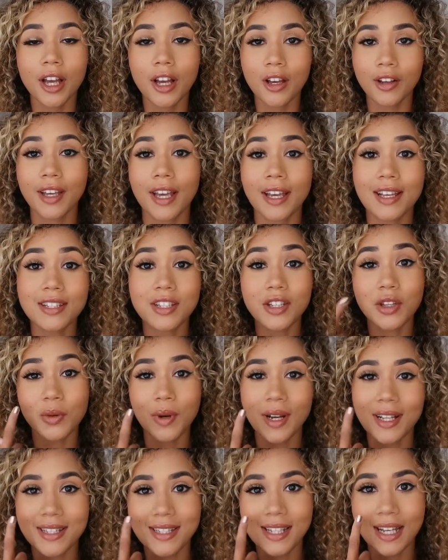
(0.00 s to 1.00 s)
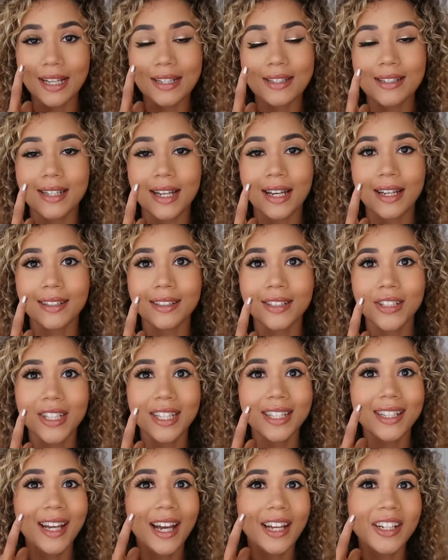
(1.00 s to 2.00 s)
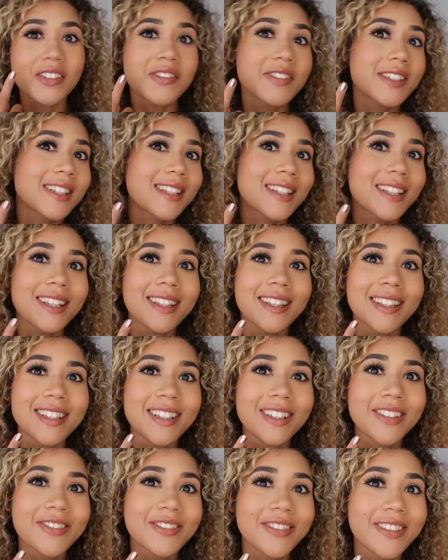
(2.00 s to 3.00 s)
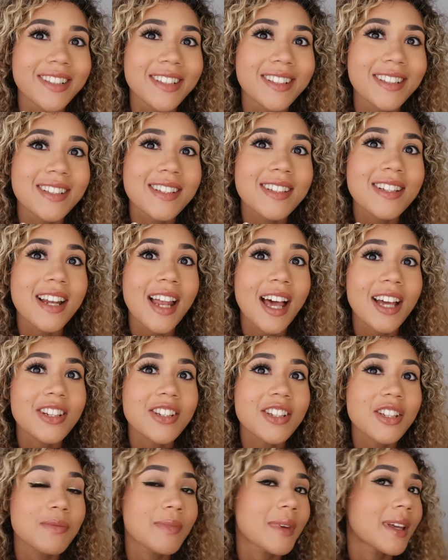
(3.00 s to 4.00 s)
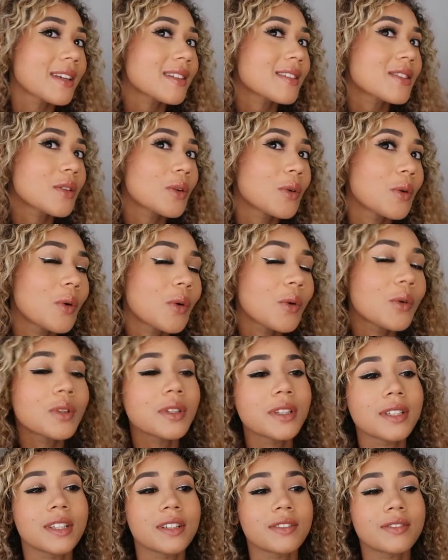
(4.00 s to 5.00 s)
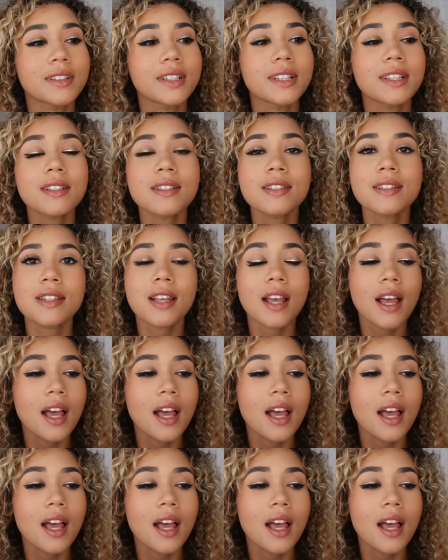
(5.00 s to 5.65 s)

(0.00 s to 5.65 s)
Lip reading: Okay, so the one side's done. You can kind of see the difference. Lashes makes all the difference.